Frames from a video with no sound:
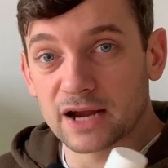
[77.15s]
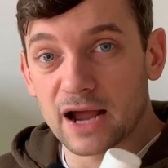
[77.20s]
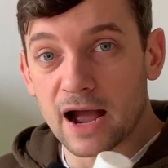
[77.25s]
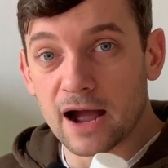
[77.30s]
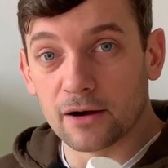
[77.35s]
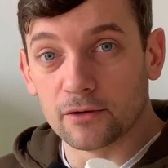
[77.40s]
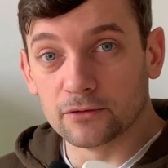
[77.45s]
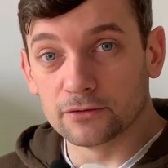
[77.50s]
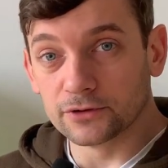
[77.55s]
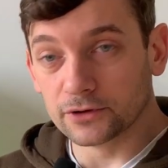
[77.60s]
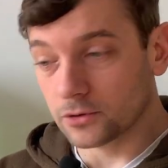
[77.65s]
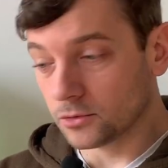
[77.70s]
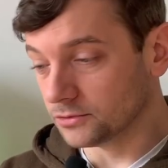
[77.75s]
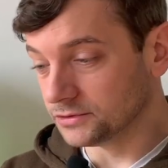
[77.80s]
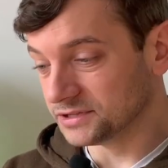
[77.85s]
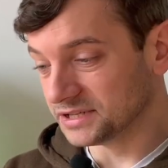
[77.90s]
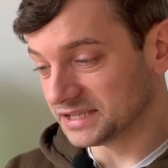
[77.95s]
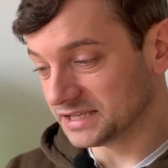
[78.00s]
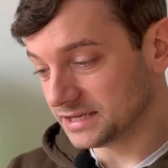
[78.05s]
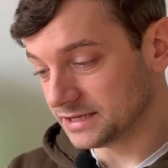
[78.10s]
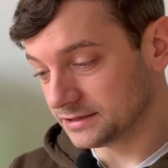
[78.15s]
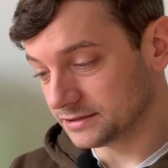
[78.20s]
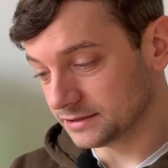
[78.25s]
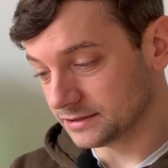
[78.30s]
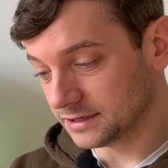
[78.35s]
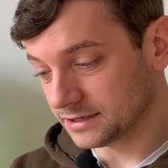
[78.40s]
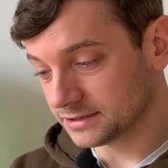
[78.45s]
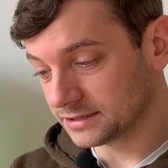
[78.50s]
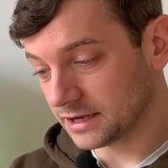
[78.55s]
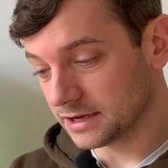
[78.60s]
out the quantities that
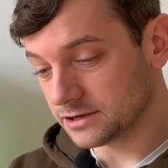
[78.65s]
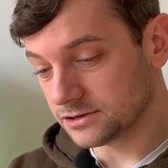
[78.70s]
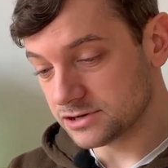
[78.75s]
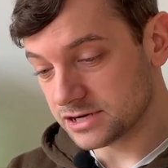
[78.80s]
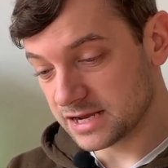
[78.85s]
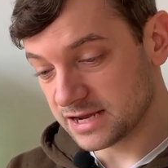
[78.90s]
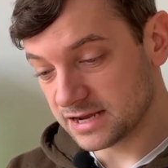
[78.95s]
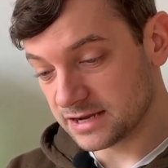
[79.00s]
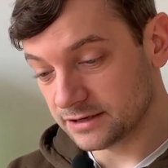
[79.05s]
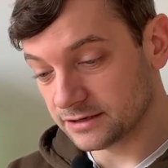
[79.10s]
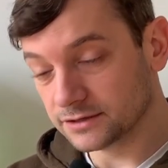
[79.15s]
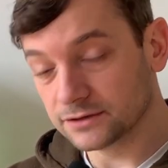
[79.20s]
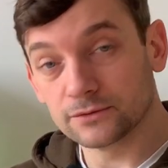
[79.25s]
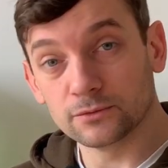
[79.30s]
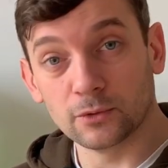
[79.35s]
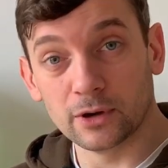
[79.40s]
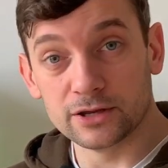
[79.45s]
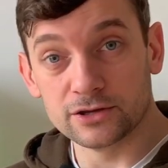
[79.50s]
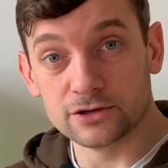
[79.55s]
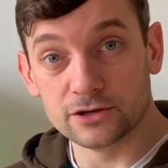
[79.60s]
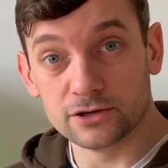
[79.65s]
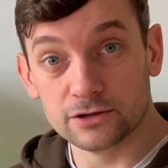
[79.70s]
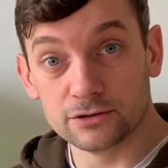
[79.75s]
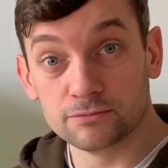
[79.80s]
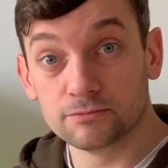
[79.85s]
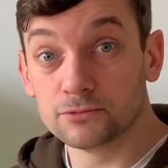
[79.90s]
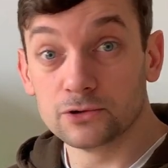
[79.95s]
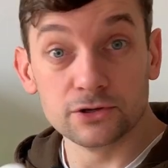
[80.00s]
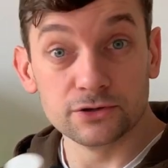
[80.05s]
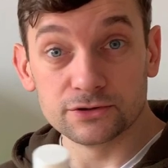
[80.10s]
they say you need when you
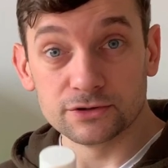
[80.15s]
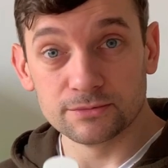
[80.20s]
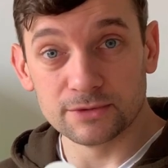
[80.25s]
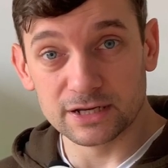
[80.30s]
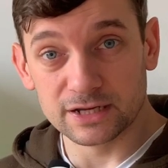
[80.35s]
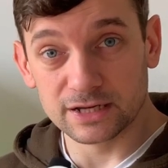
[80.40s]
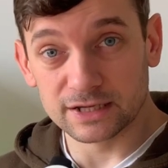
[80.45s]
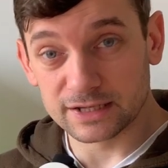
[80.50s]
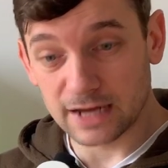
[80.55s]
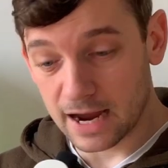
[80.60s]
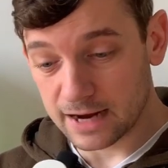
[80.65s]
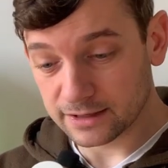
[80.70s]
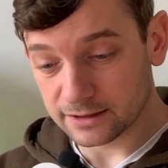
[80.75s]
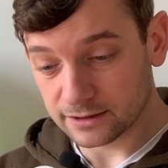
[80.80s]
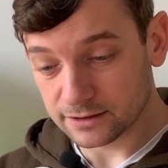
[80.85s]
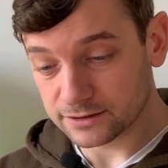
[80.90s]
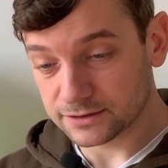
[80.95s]
use them in the tank.